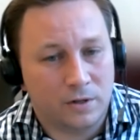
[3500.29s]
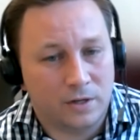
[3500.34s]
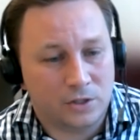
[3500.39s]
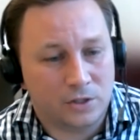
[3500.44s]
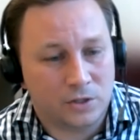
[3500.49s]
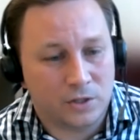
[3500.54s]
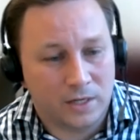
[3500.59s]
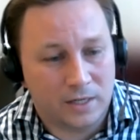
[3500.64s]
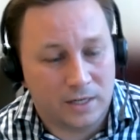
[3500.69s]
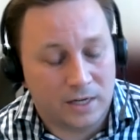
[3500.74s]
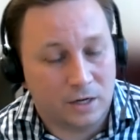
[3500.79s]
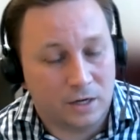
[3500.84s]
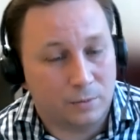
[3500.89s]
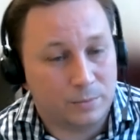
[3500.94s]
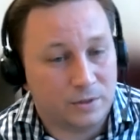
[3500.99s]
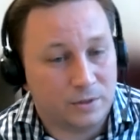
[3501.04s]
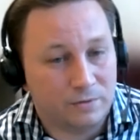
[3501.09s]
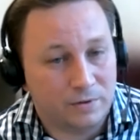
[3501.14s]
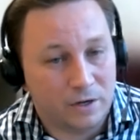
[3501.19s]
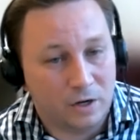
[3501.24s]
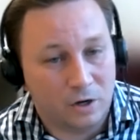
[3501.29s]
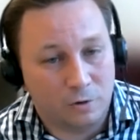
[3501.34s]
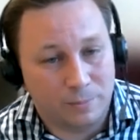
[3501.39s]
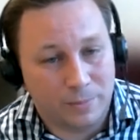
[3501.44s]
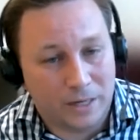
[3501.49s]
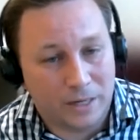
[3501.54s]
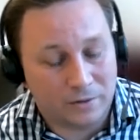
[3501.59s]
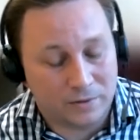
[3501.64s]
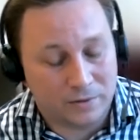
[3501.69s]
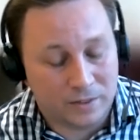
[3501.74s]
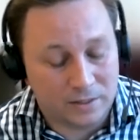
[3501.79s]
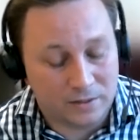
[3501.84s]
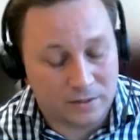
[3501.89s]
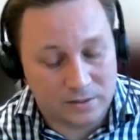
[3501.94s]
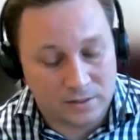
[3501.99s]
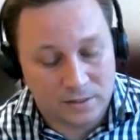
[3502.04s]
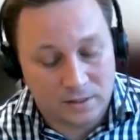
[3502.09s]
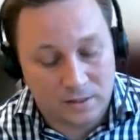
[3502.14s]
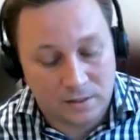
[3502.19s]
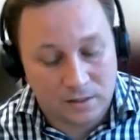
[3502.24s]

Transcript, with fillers: They're trying to help develop out these